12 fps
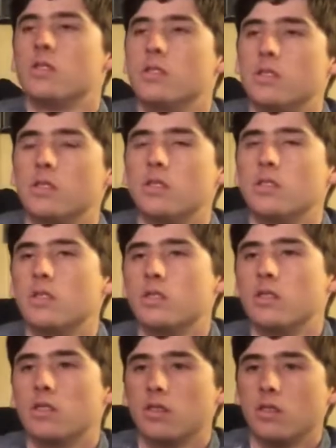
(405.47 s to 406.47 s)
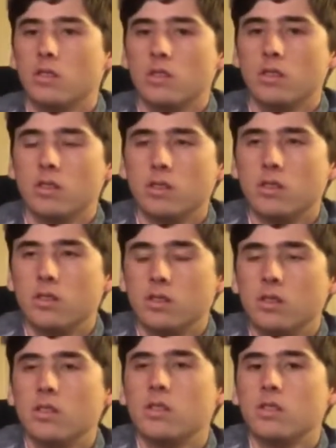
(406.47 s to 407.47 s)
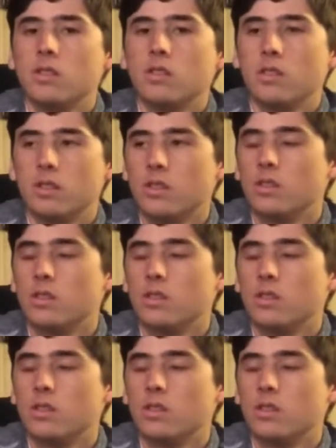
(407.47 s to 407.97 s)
No words are spoken by the person on screen.